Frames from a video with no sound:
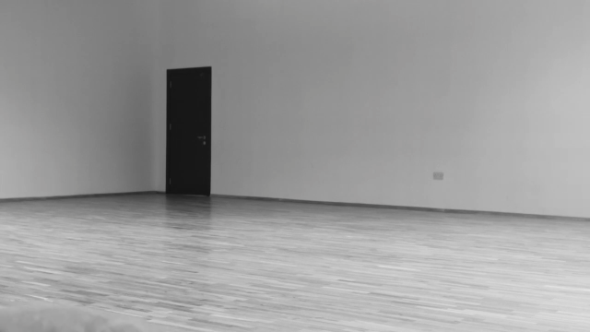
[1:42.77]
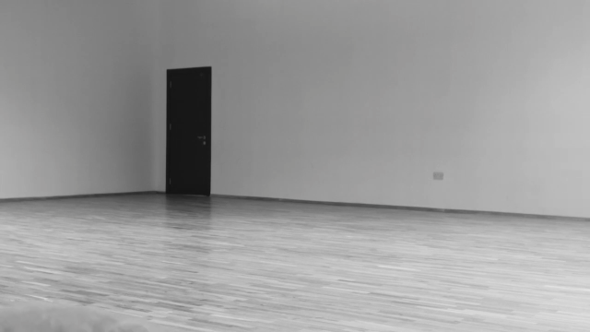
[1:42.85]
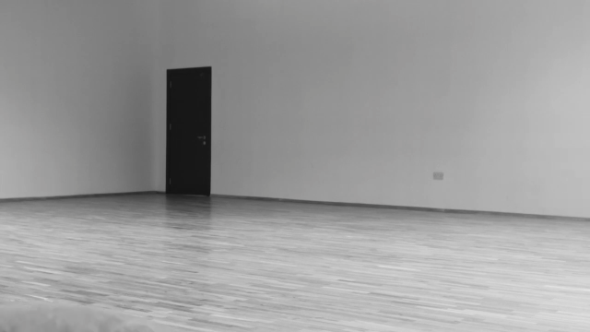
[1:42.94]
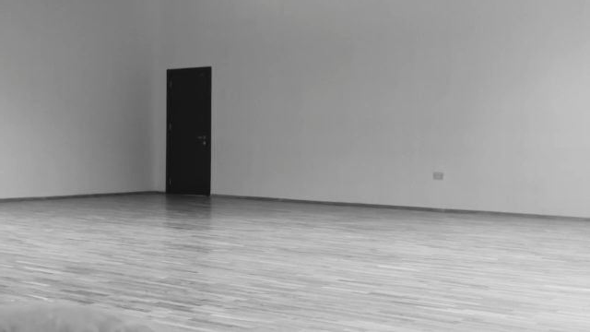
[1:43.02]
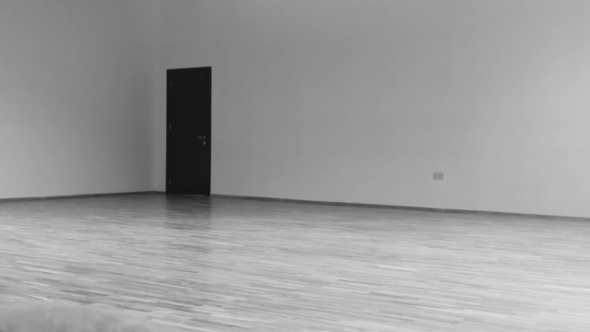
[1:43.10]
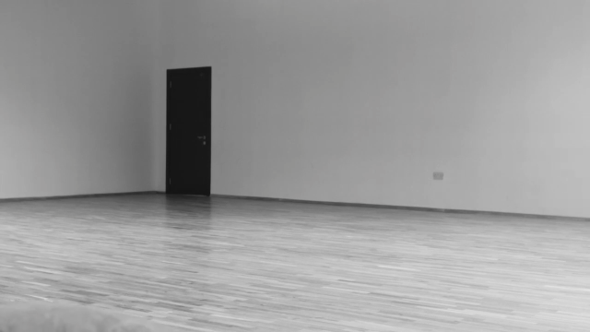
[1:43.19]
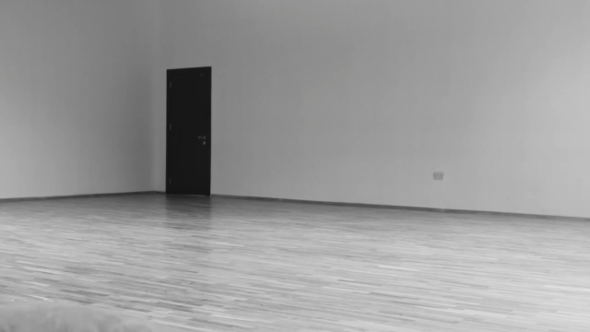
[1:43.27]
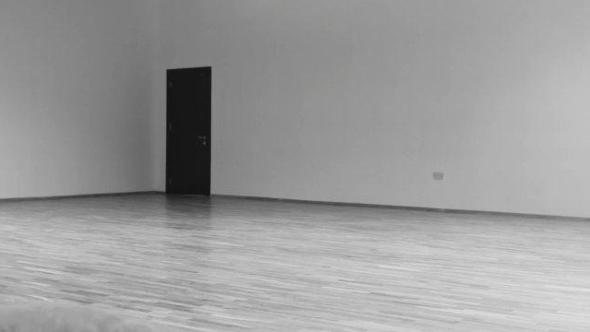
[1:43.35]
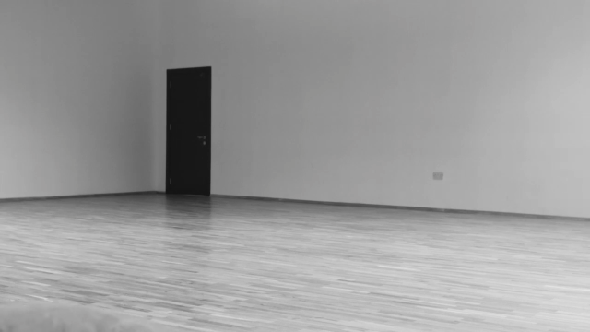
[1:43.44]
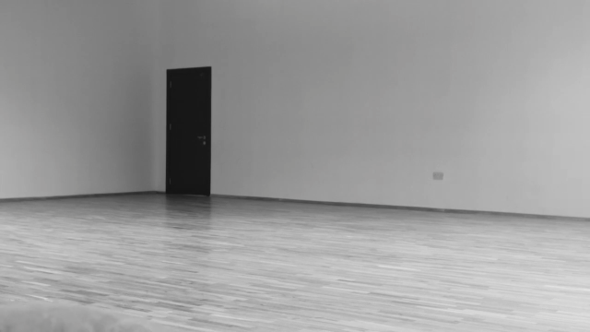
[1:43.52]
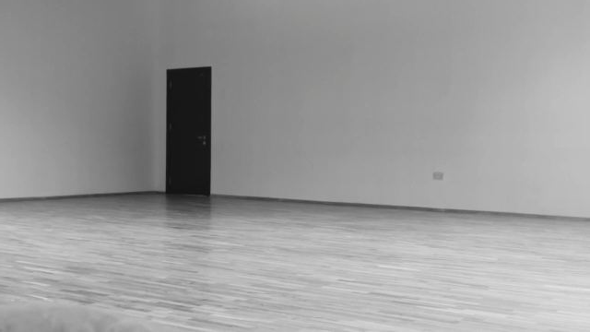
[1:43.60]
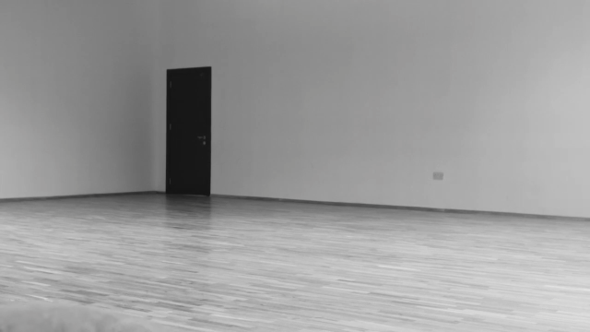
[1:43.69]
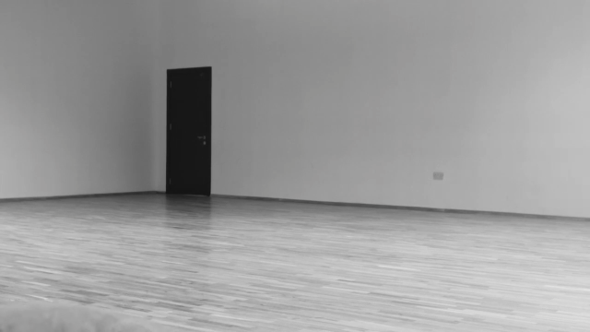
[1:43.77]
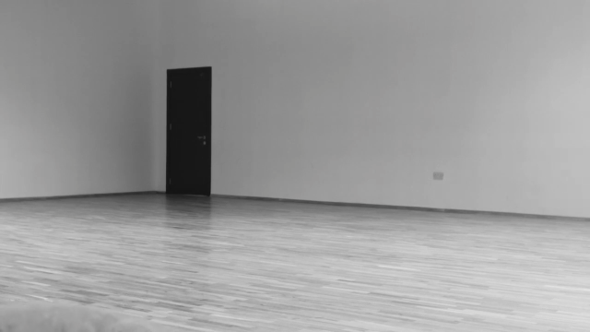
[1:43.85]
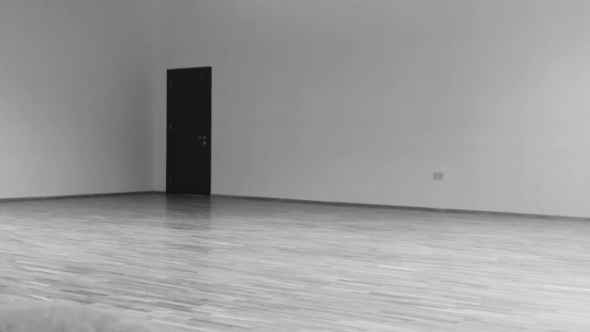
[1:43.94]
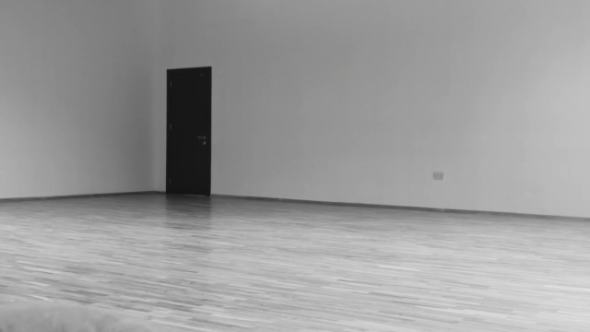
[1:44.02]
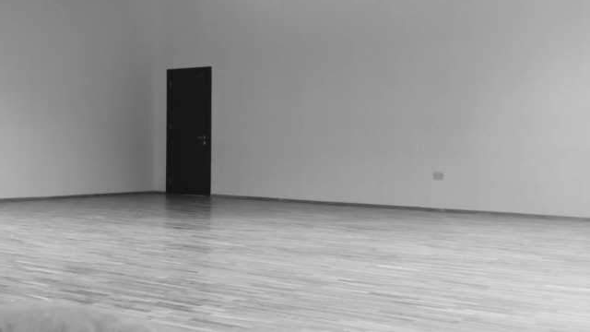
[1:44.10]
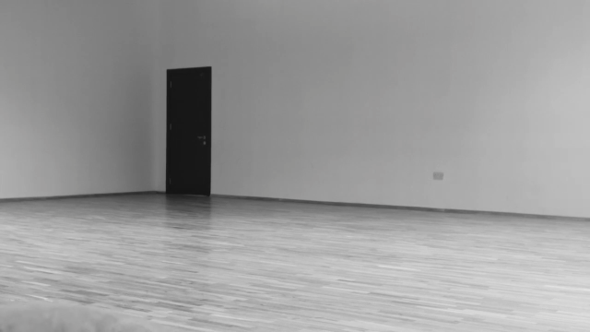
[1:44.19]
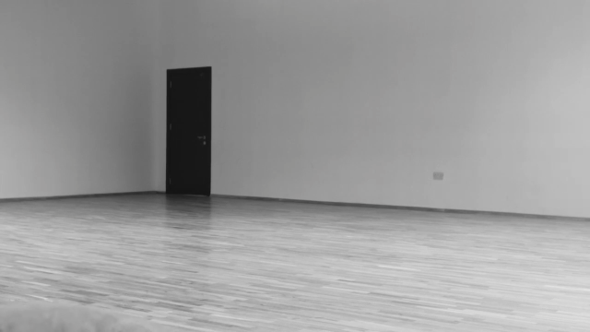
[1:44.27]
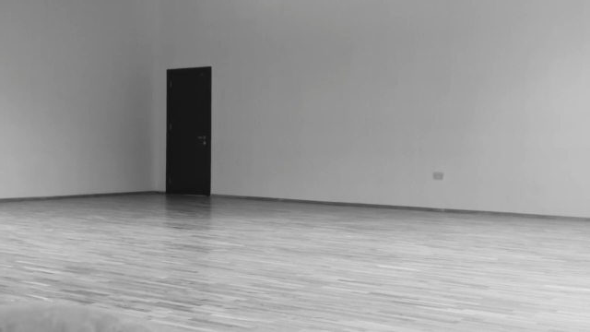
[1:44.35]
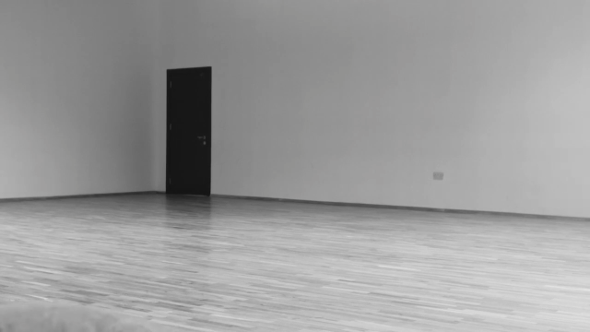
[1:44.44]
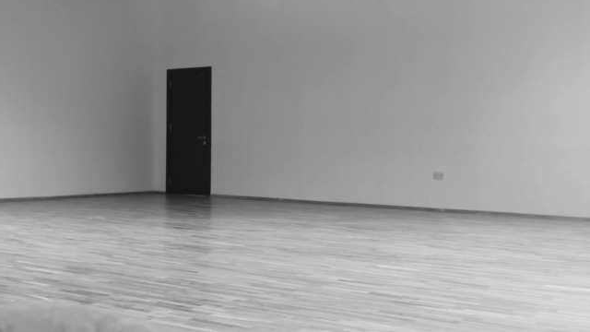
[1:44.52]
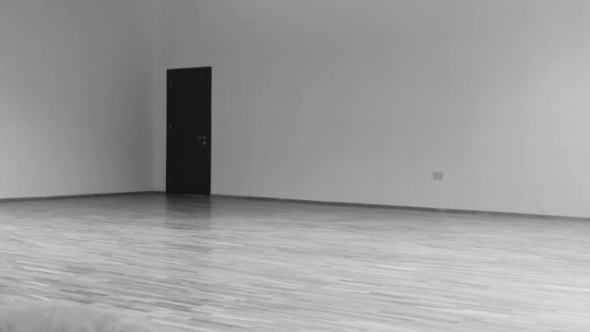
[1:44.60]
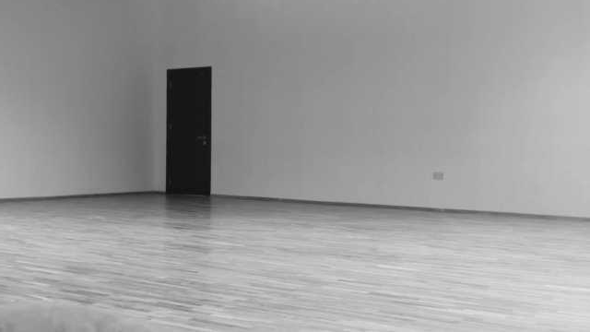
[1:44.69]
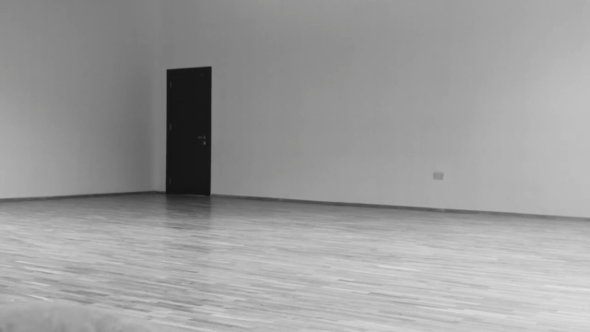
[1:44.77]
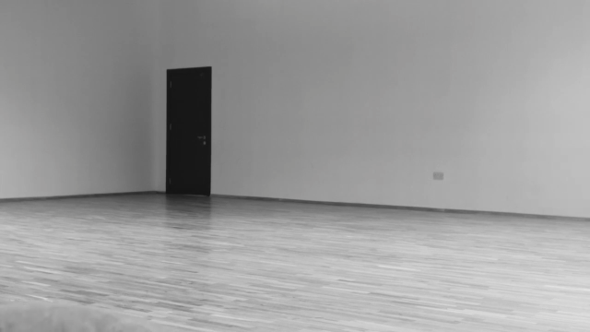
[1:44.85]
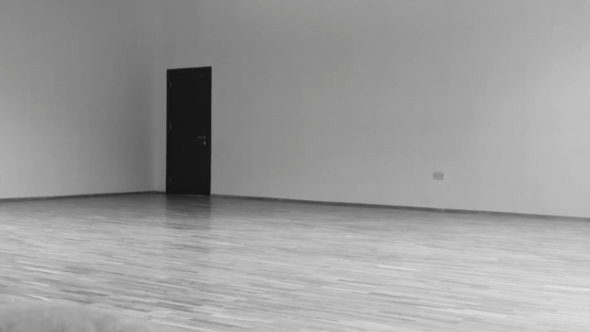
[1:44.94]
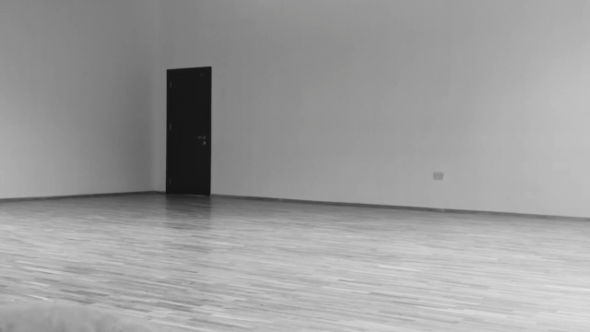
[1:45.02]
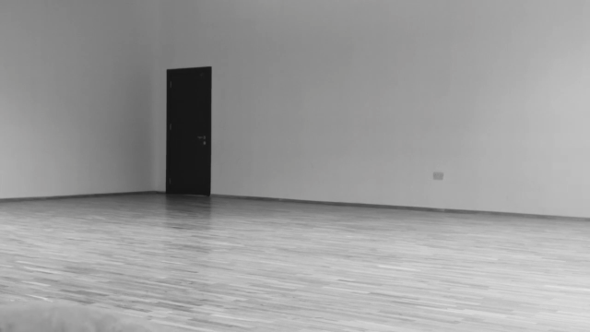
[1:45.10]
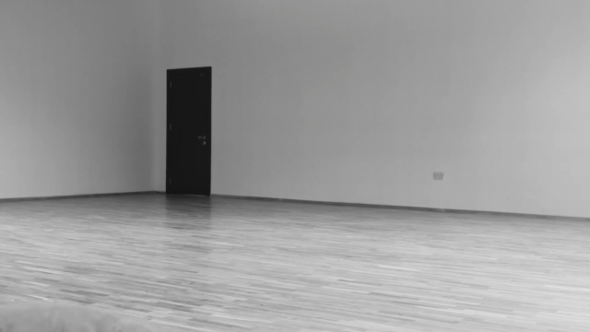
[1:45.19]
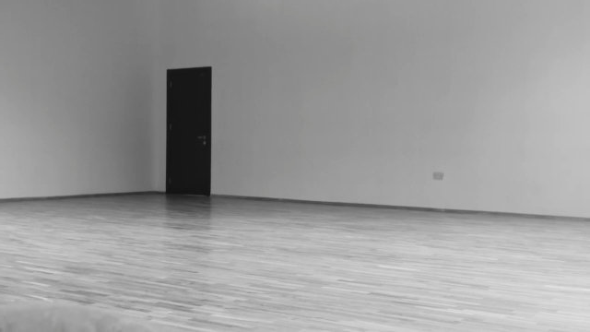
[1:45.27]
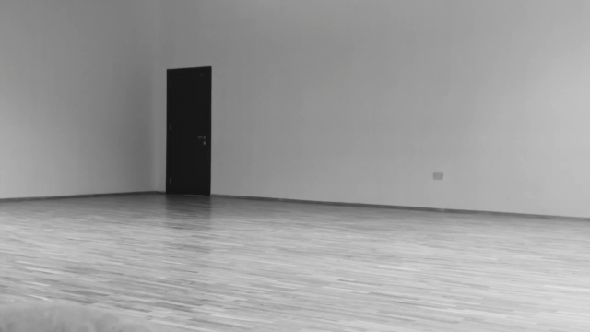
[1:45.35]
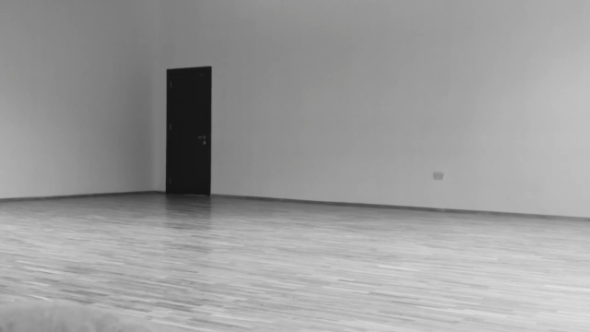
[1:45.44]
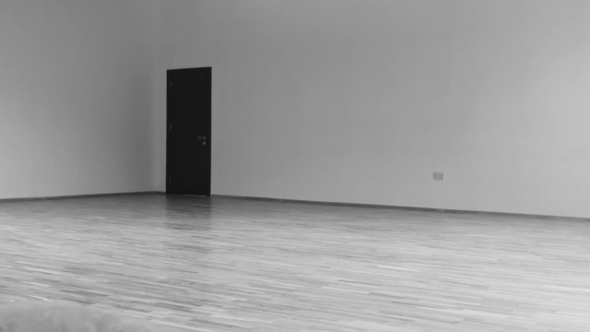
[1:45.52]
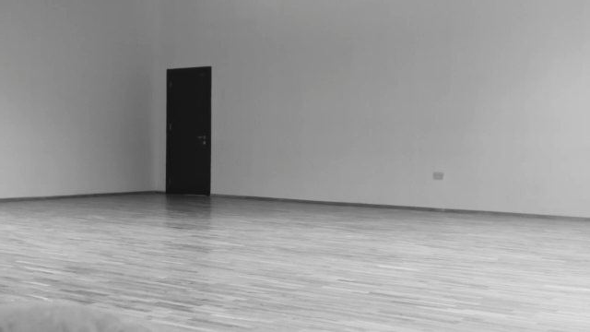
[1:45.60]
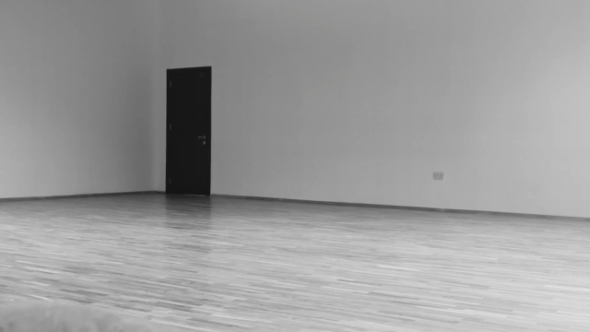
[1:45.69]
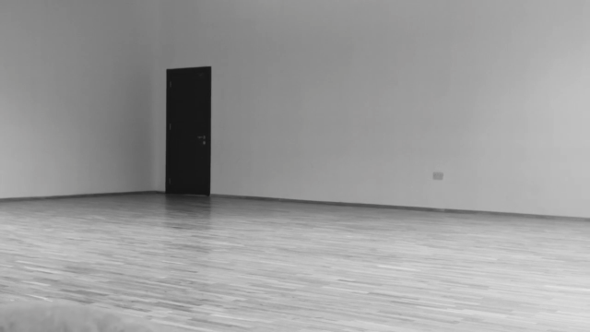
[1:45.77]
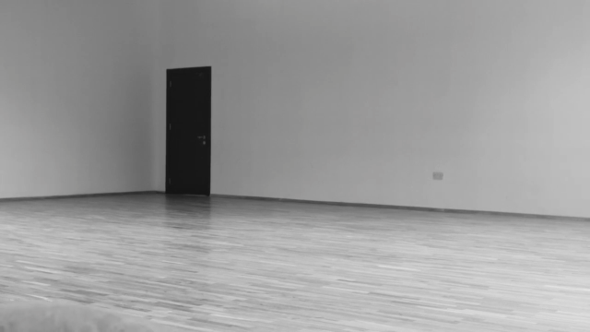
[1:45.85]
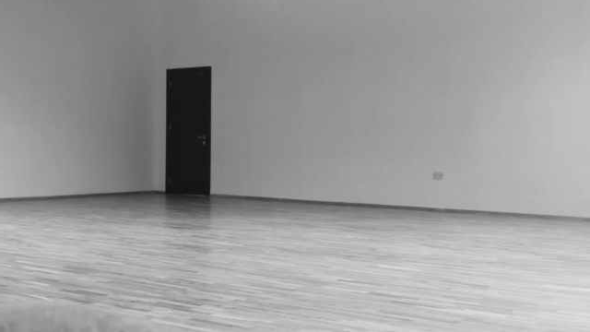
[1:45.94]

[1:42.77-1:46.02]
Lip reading: [unreadable: no face in view]